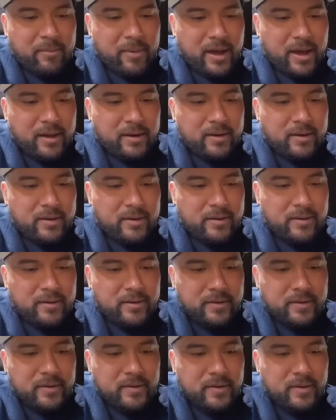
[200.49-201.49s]
man.
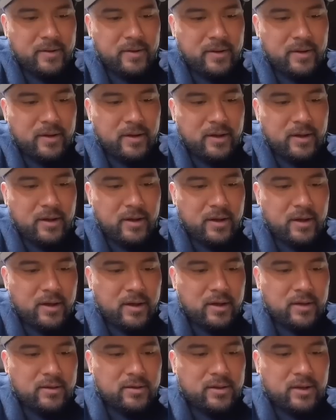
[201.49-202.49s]

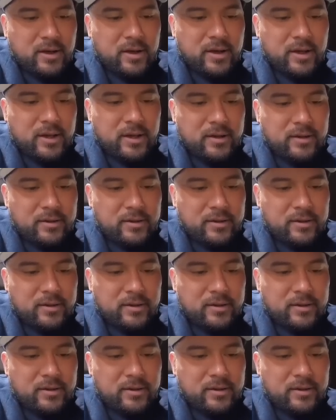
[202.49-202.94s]
It's good.